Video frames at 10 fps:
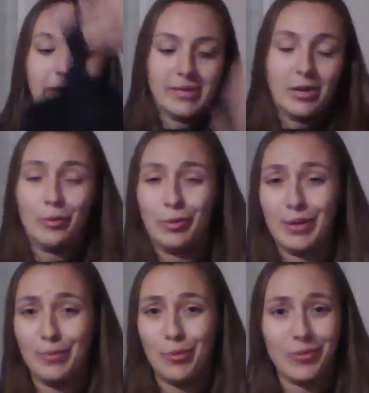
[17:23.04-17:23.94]
doubt I'll get
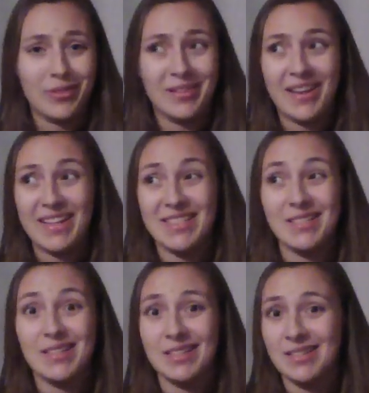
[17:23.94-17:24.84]
more than like
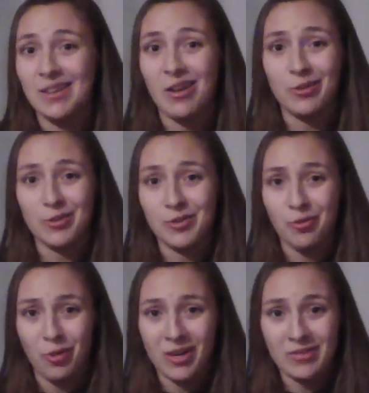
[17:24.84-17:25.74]
$6
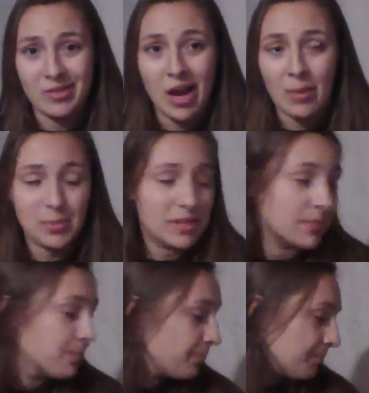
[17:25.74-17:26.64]
for it,
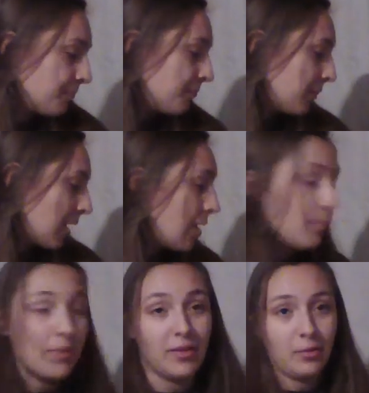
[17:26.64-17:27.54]
tops.
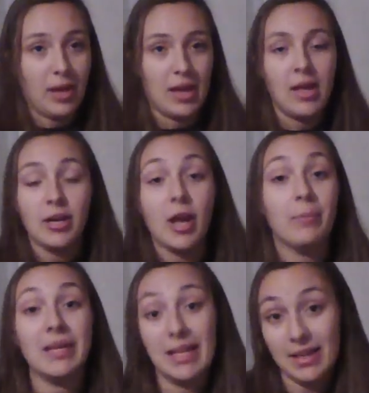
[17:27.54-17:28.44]
That's okay. Not
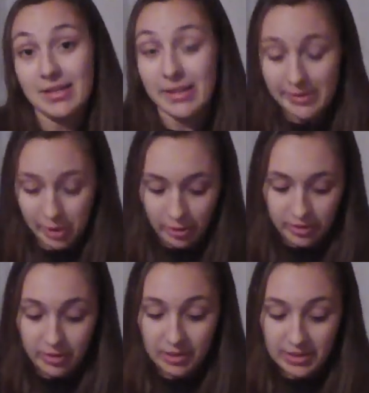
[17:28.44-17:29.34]
me getting
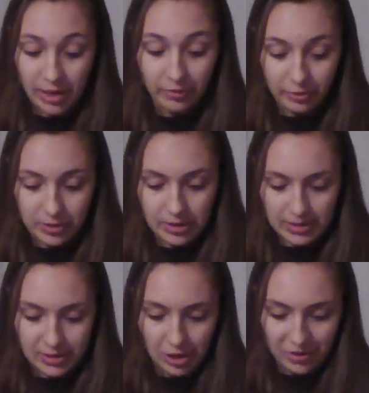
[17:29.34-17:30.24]
$6, it'll sell for
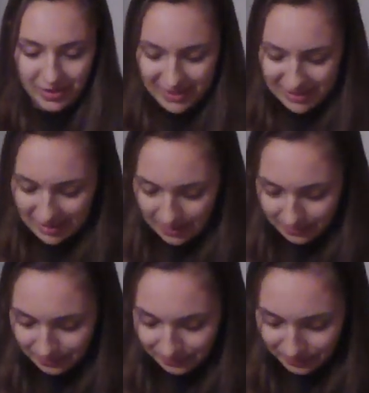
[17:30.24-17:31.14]
$6.
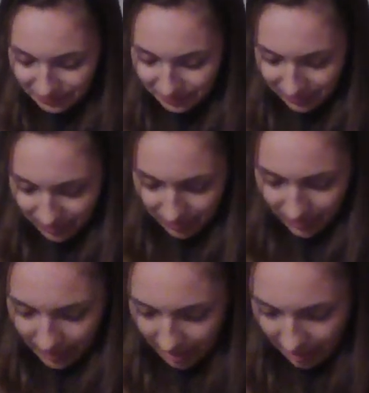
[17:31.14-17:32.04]

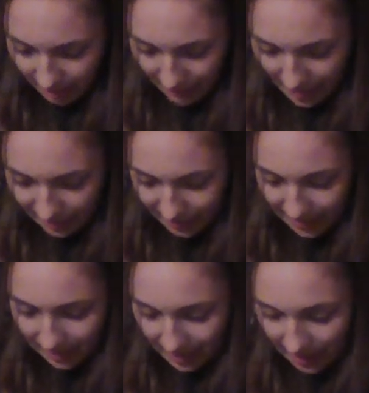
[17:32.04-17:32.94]
I'll
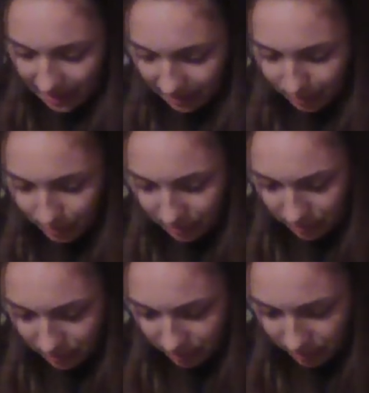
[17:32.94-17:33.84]
get like
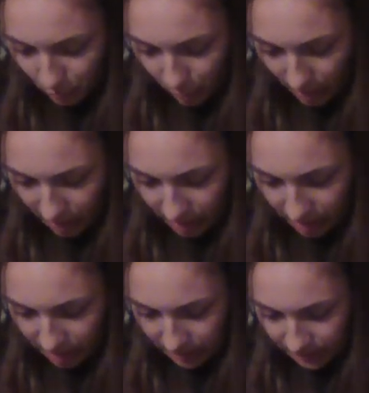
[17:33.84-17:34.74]
one.
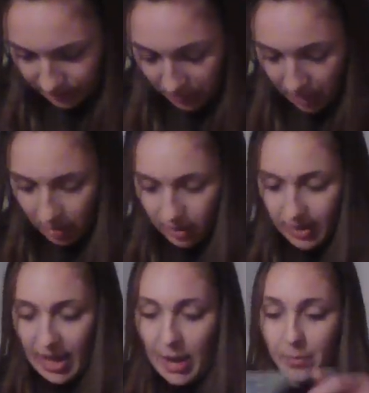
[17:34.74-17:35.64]

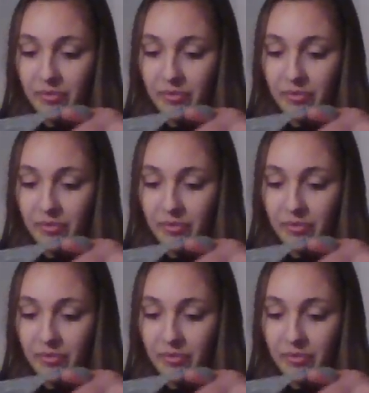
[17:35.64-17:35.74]
Gap